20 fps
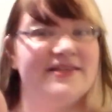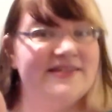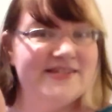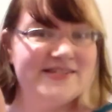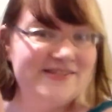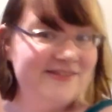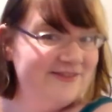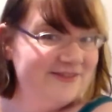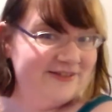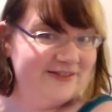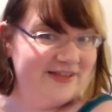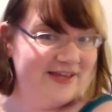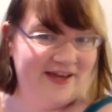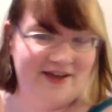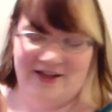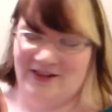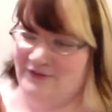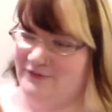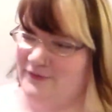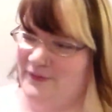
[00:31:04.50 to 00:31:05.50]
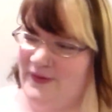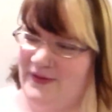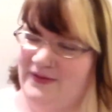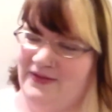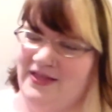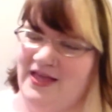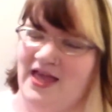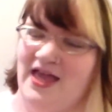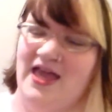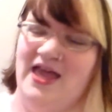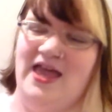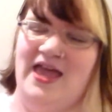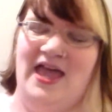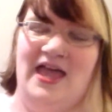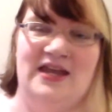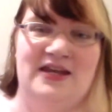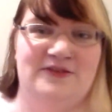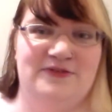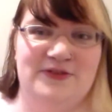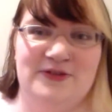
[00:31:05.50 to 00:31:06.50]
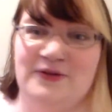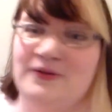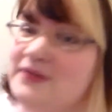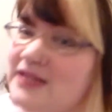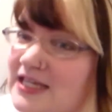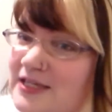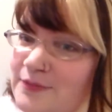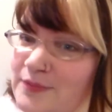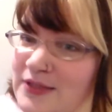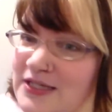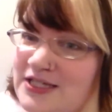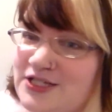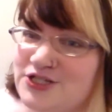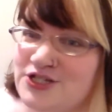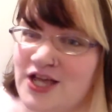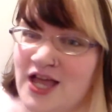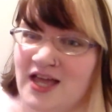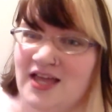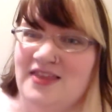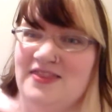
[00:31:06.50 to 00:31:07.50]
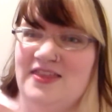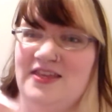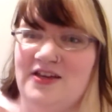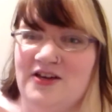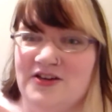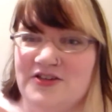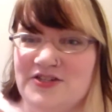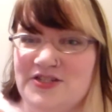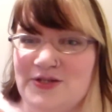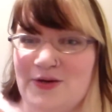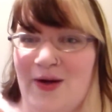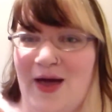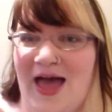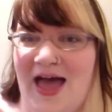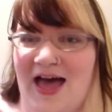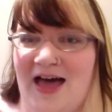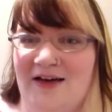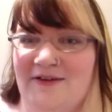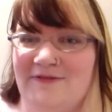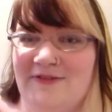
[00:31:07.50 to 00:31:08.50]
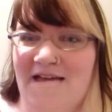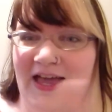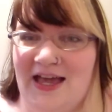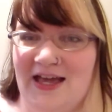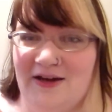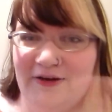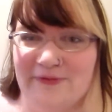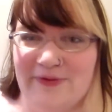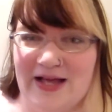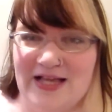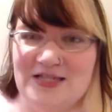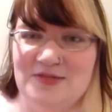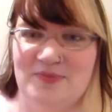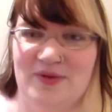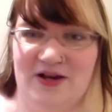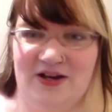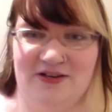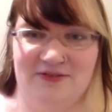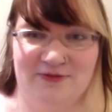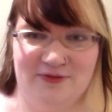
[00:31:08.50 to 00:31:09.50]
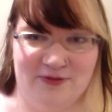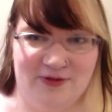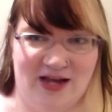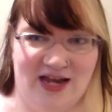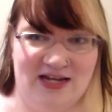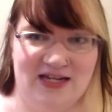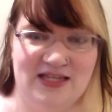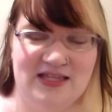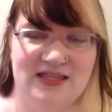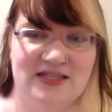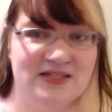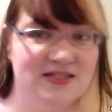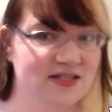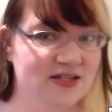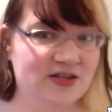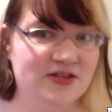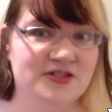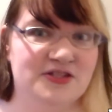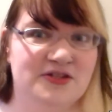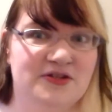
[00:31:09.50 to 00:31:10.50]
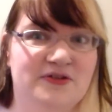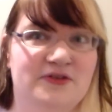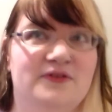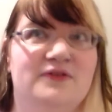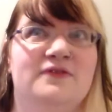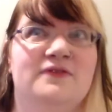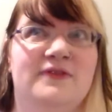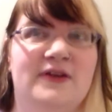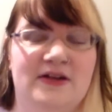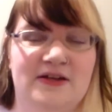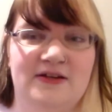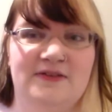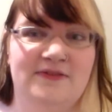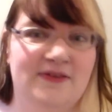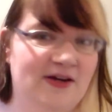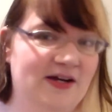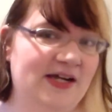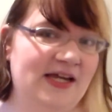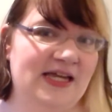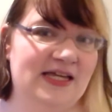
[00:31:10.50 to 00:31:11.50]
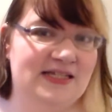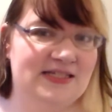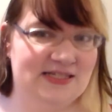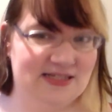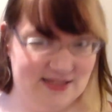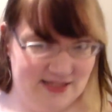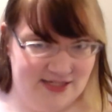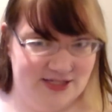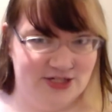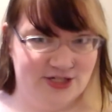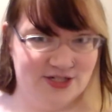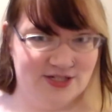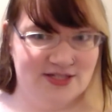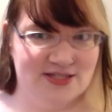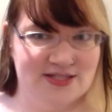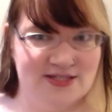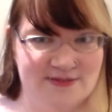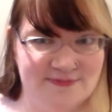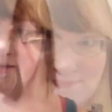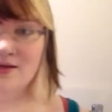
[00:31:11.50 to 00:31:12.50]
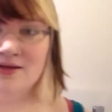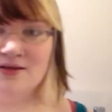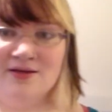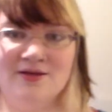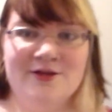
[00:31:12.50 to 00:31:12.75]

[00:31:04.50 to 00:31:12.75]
that doesn't look like olive oil, and if you don't like peach, they also have a raspberry variety that is also very, very delicious.